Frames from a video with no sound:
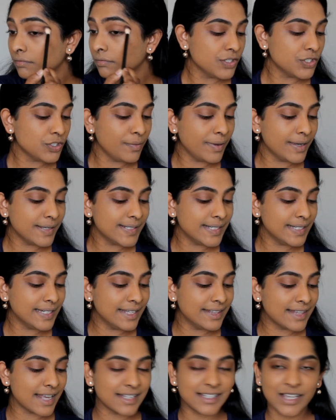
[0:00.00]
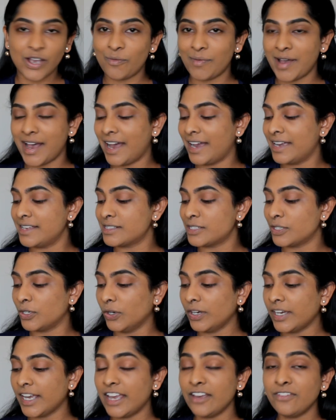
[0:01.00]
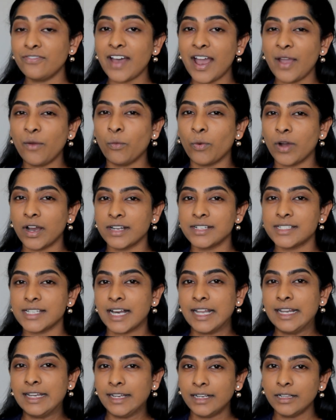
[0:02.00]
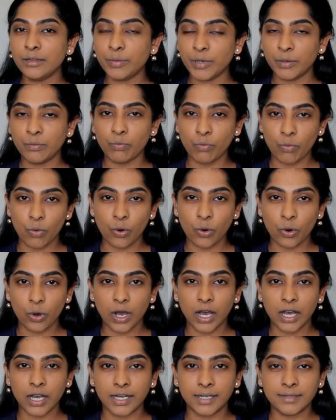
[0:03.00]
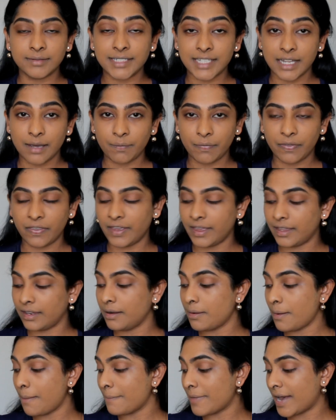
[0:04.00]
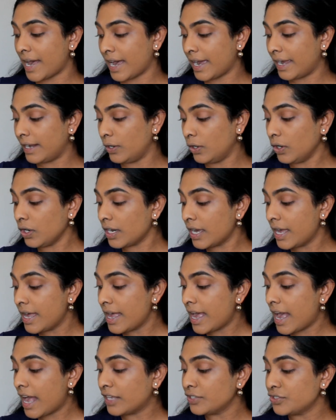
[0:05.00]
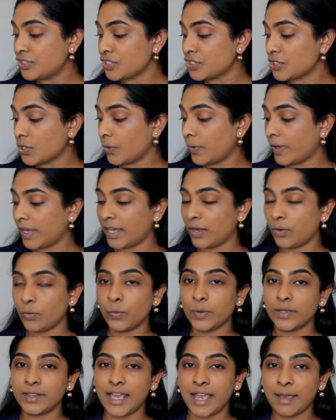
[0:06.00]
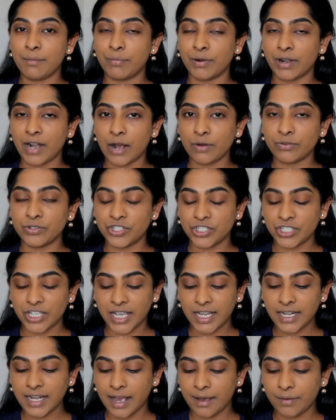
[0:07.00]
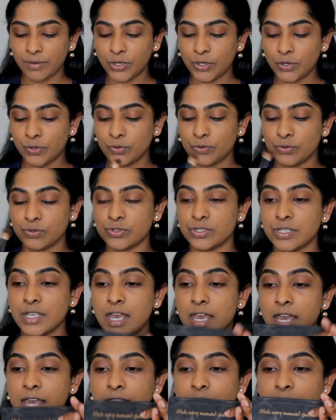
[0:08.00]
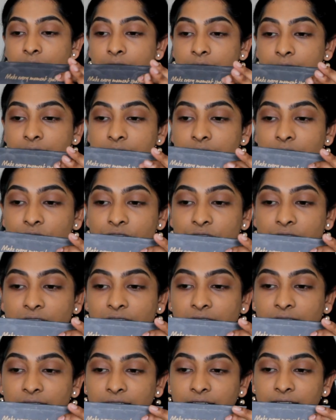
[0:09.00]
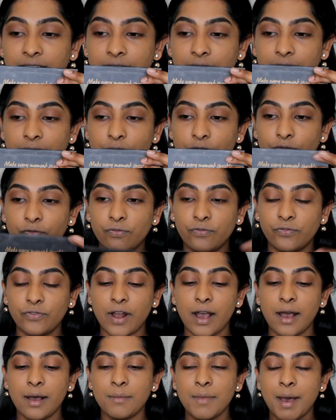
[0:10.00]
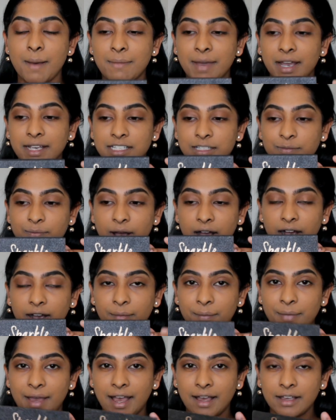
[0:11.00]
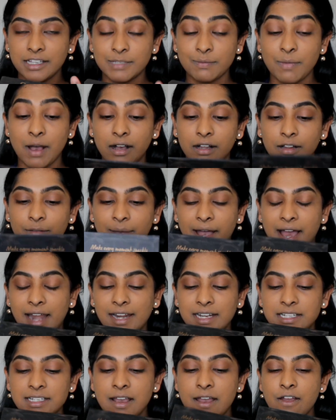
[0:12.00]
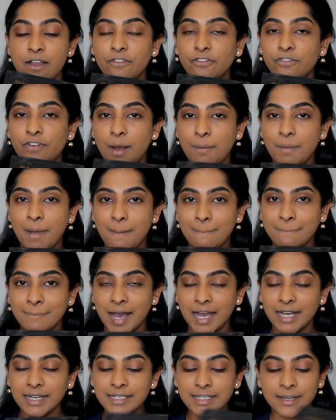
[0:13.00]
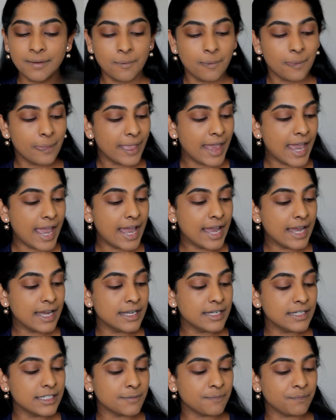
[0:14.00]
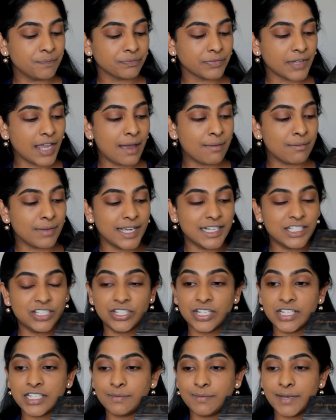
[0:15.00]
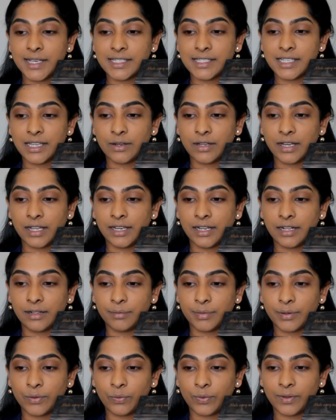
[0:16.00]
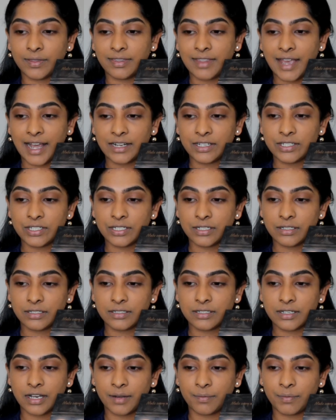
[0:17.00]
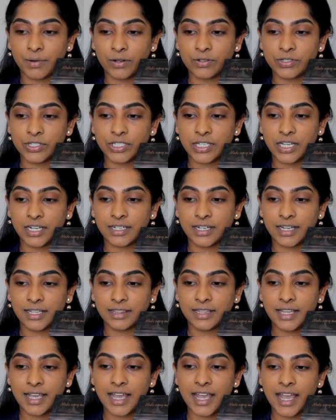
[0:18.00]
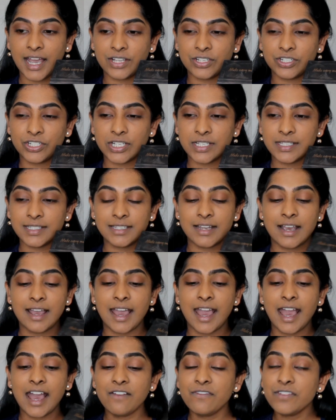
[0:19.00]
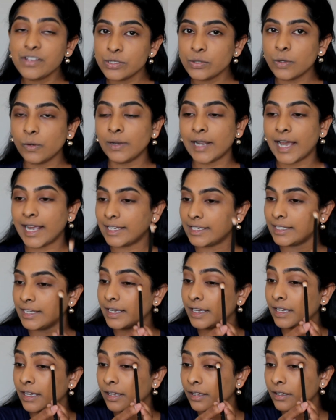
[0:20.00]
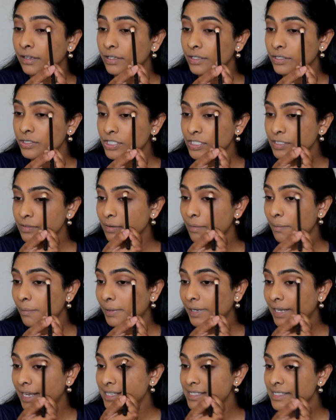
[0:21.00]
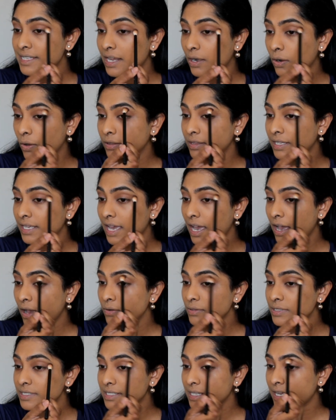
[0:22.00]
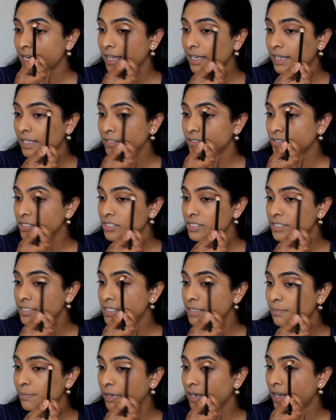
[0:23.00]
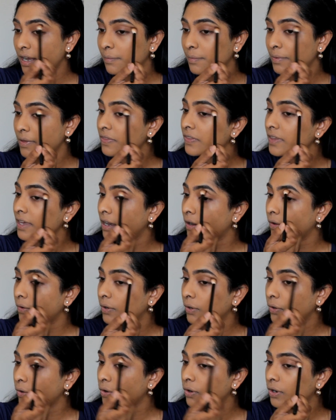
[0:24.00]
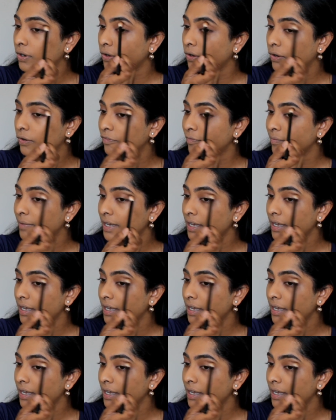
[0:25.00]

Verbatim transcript: So basically that's how my eyes look. If I want a little bit more uh, depth in my eye look, I'll just go in with a brown shade. I use this shade right here from my Sparkle, pa Sparkle palette from Mud. And I might just mix it a little bit with that dark brown shade right there, and just ever so lightly just place that on the outside and just deepen up the outer corner of my